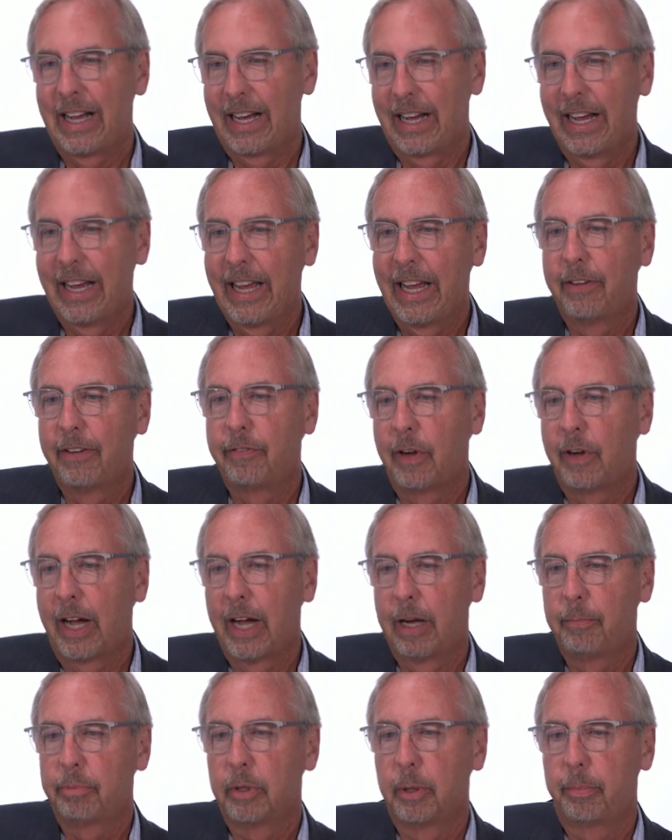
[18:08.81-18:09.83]
I have
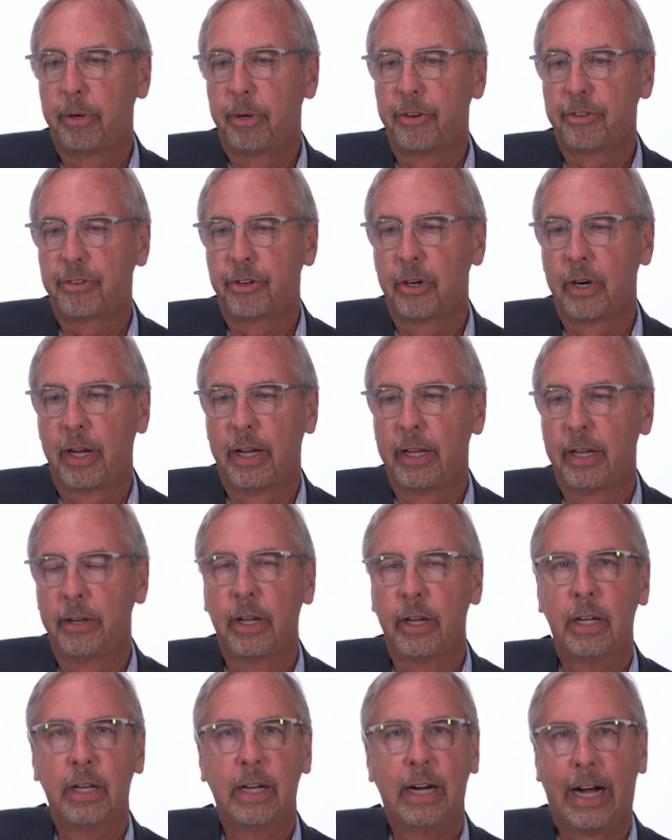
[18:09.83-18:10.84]
high blood pressure and
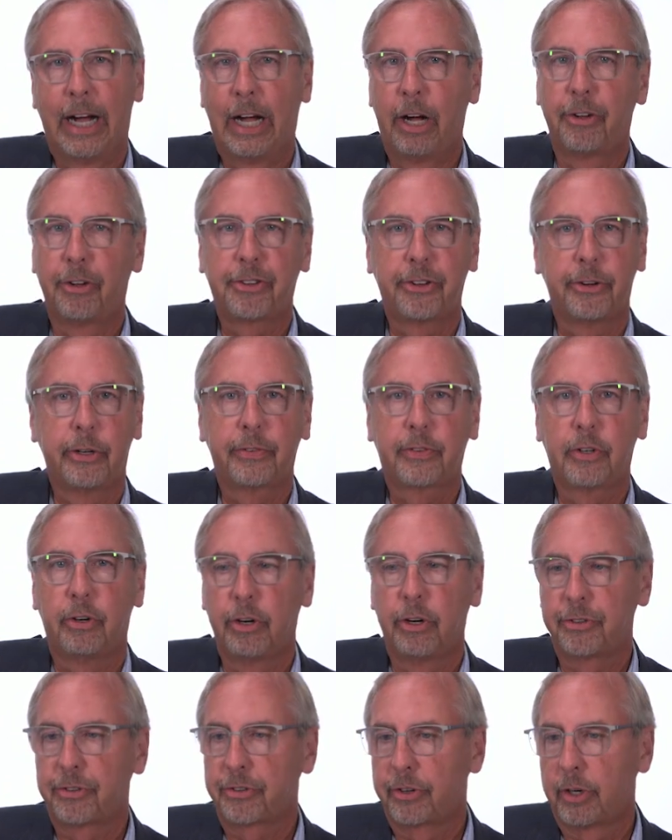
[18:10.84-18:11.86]
I also have
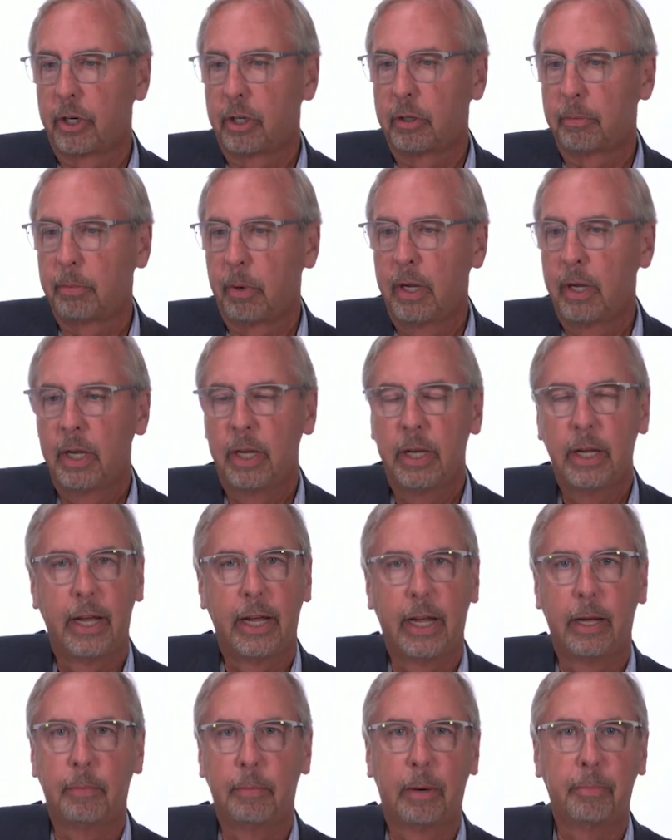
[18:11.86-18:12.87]
cholesterol,
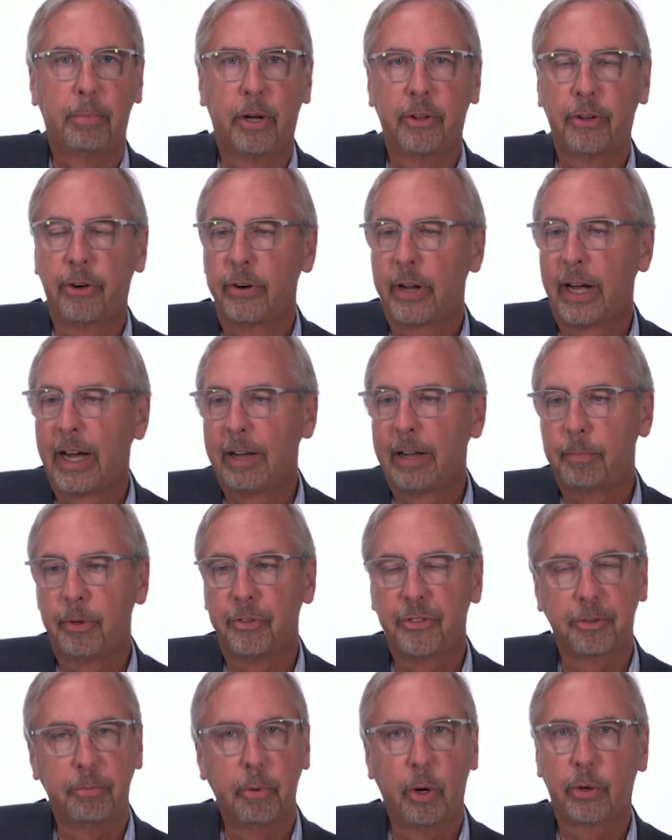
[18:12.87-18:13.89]
and my brother and I have been
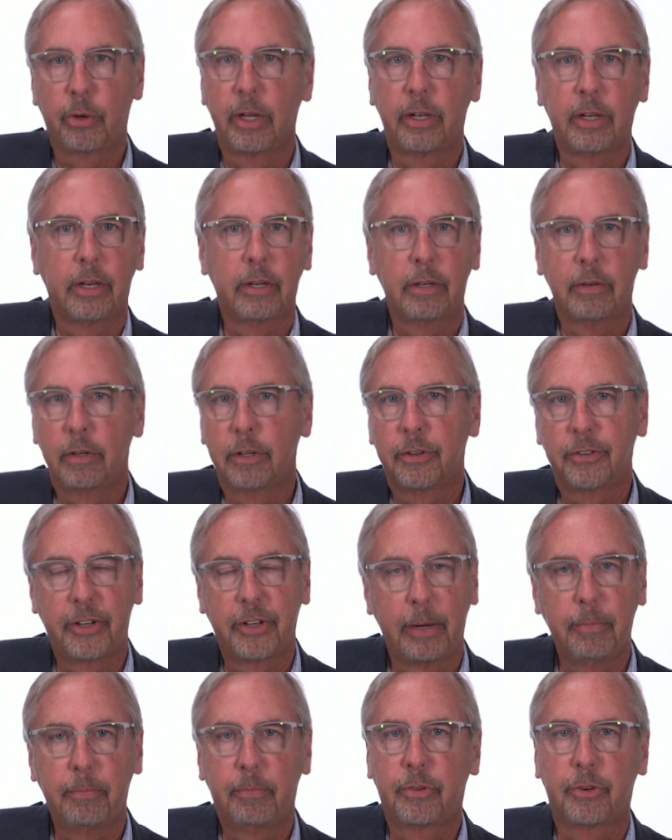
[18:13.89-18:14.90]
smoking
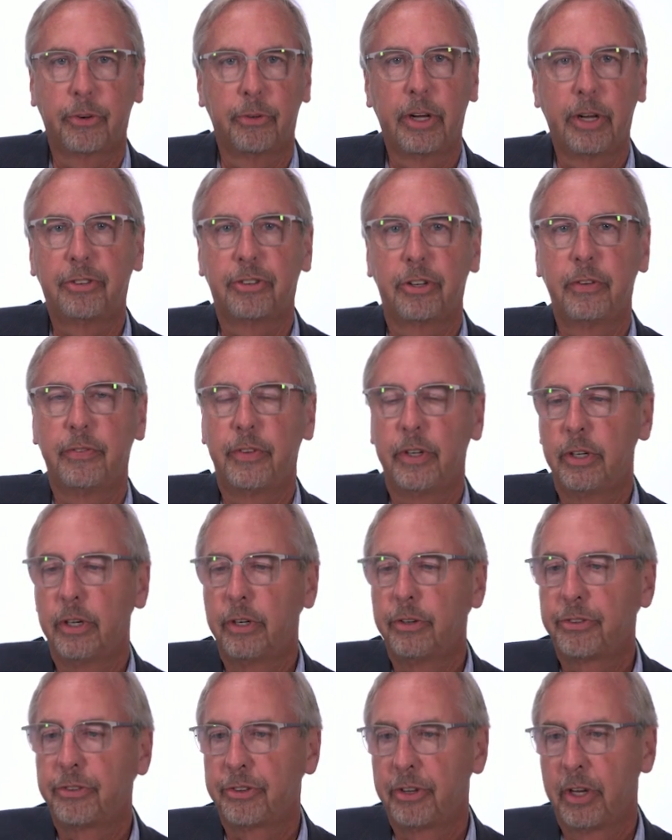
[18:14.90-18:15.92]
same duration of
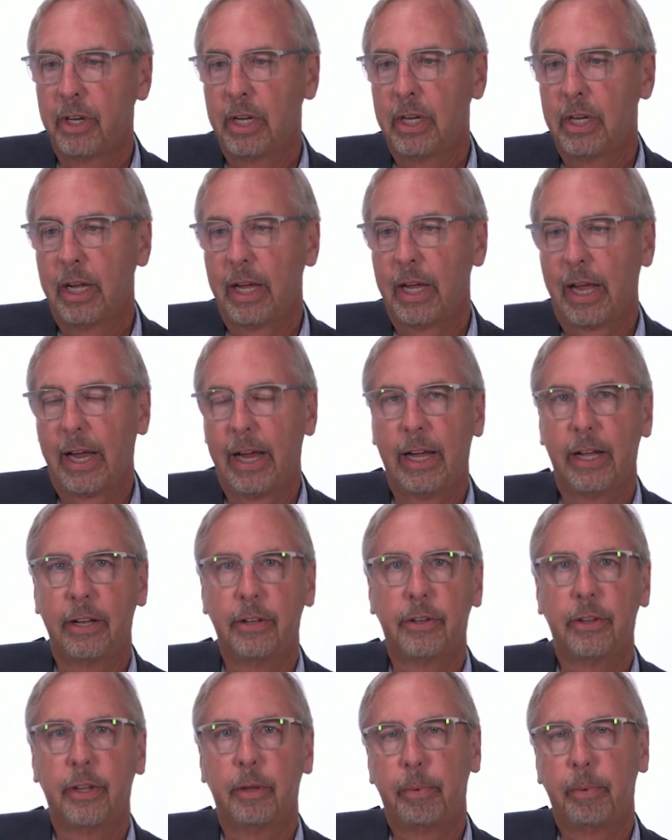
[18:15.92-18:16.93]
years,
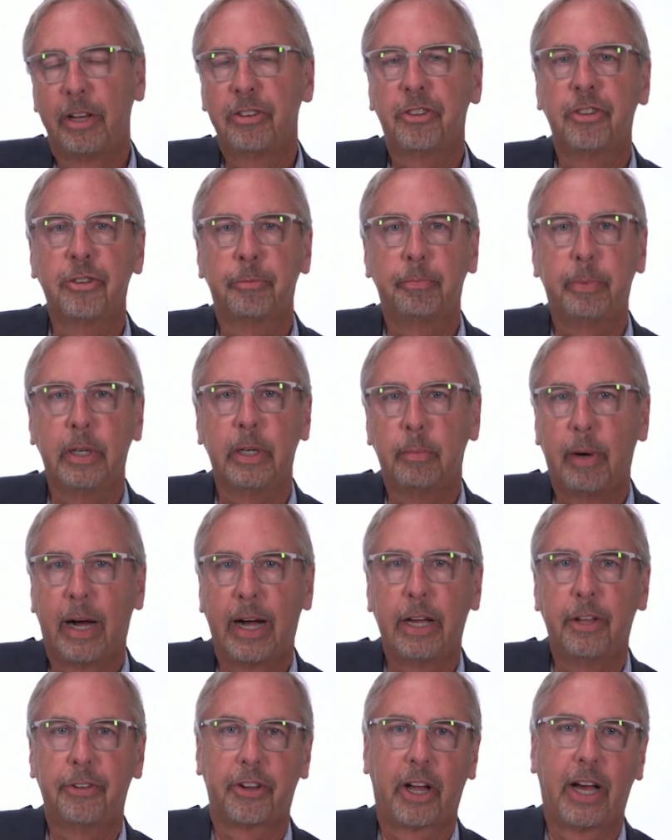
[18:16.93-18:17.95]
and the patient's
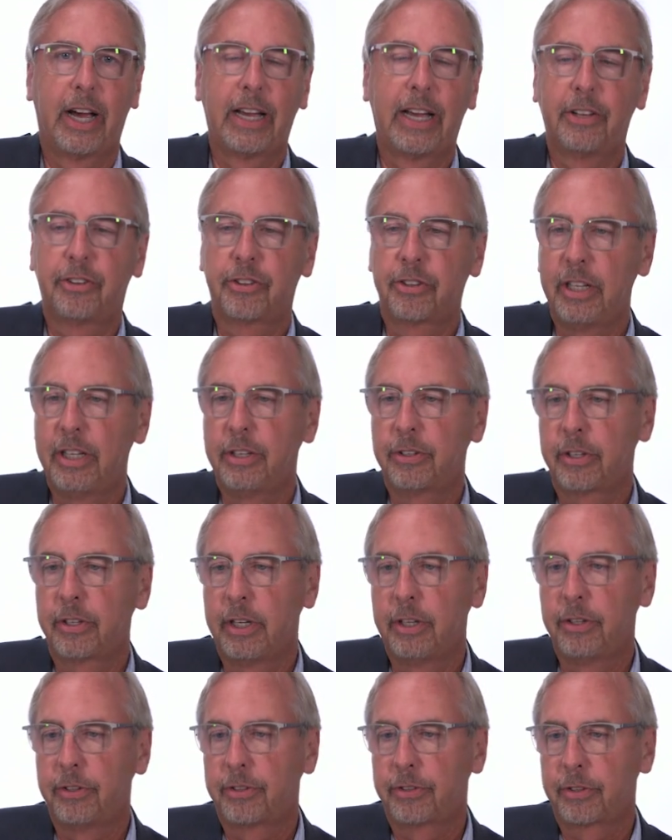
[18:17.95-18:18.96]
BMI is high.
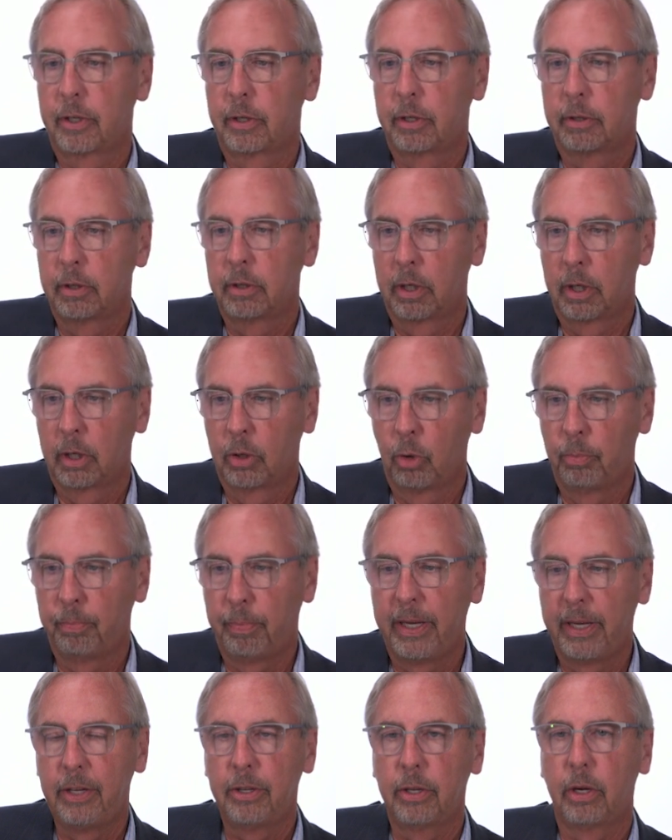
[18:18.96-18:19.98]
He's
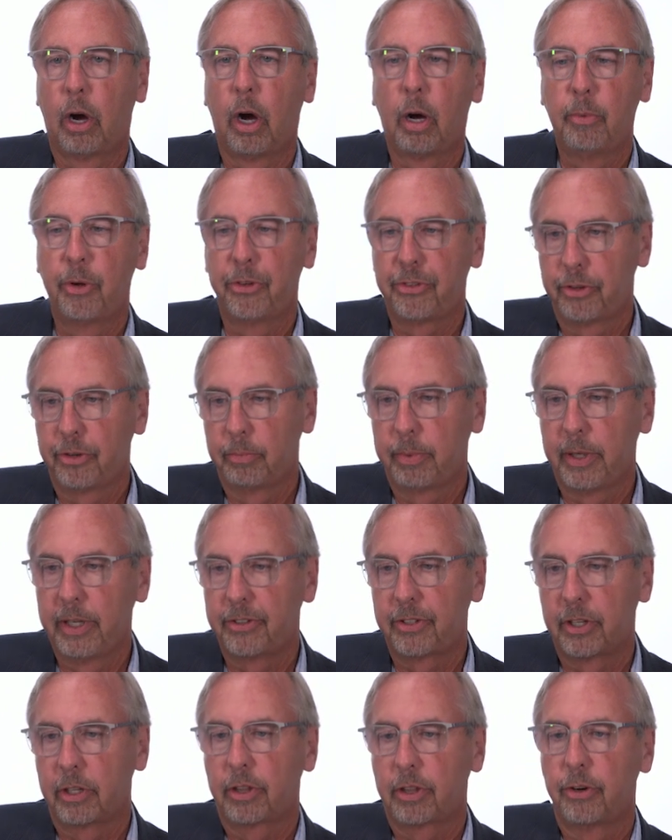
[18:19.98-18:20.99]
obese, almost
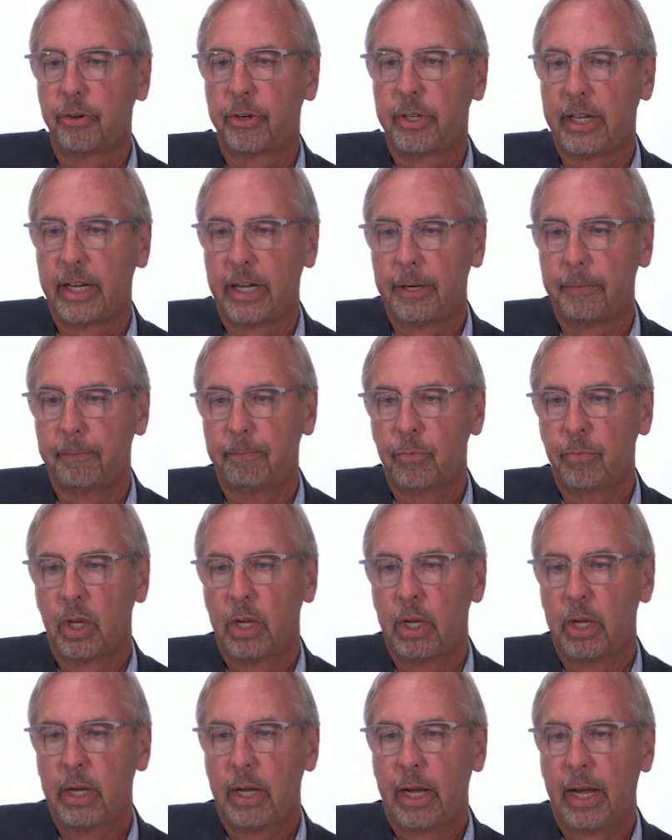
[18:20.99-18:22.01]
obese at 38.
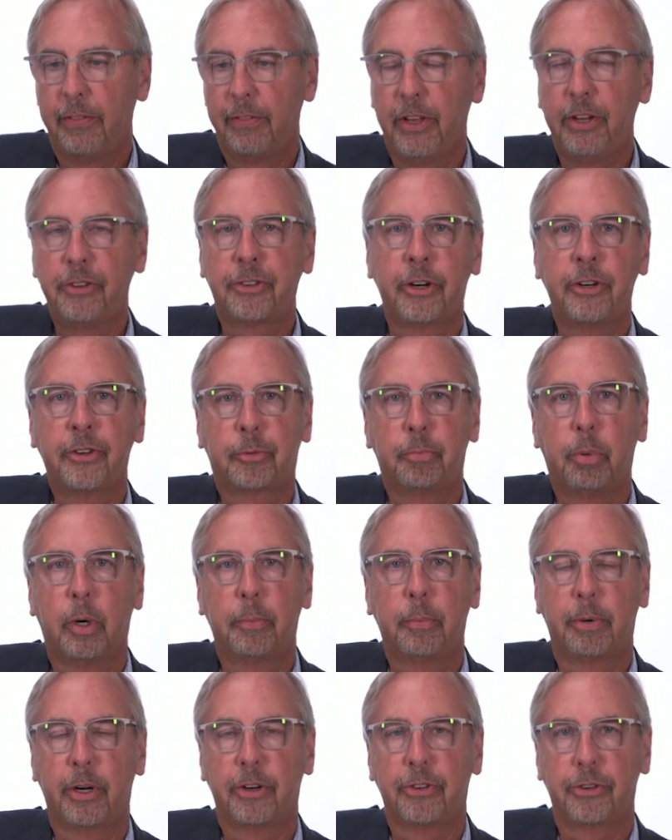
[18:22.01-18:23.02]
And these are his
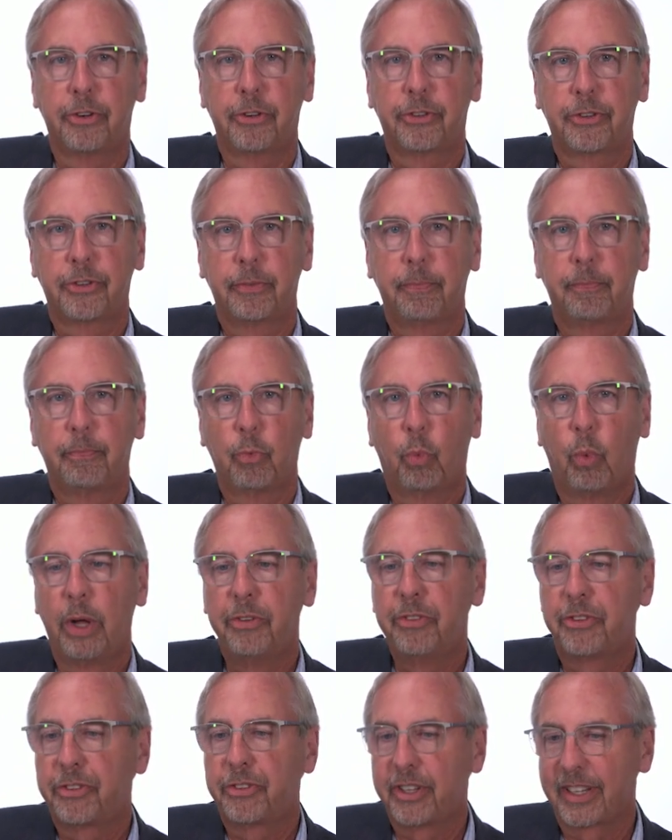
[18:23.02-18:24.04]
blood pressures,
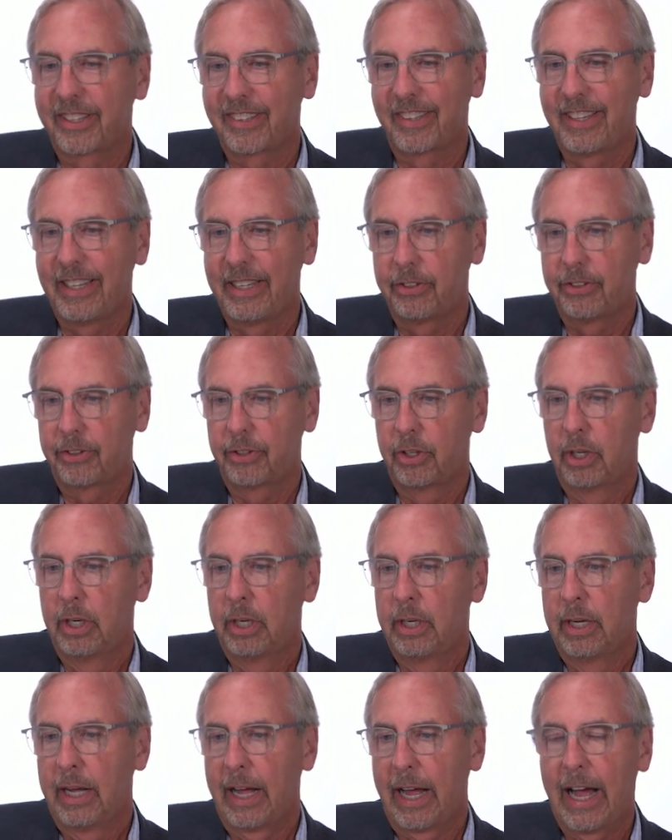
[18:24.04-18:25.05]
160s.
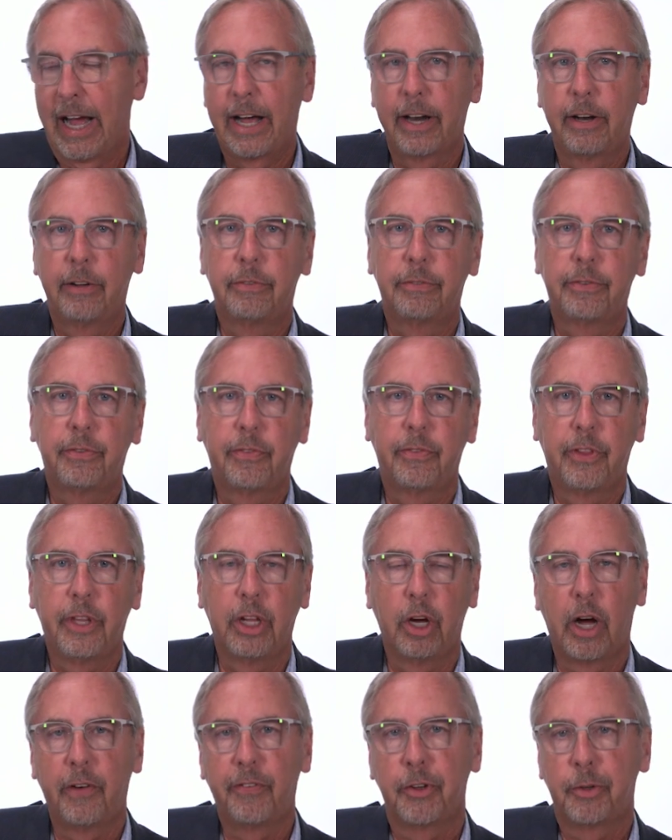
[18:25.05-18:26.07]
Out of the
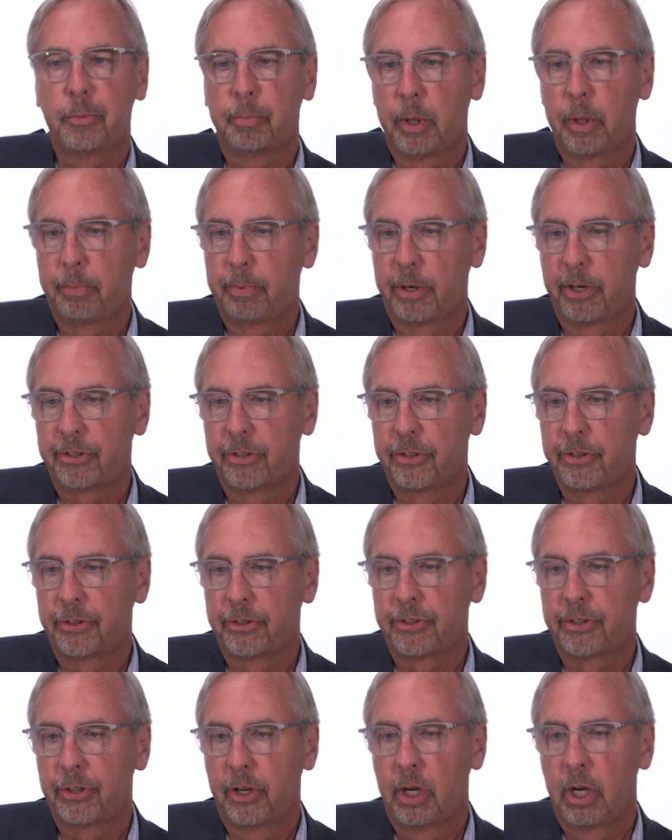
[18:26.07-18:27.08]
office, blood
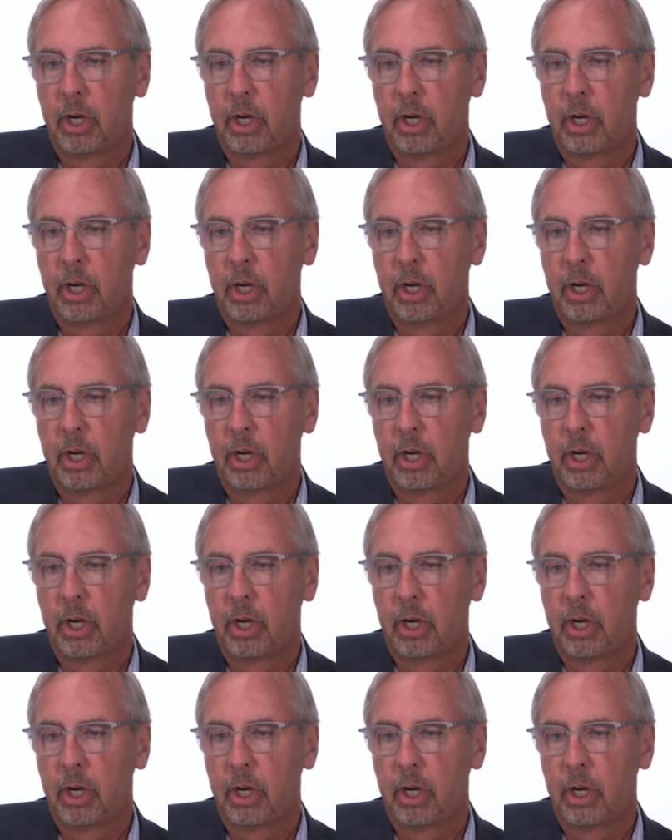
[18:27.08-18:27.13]
pressures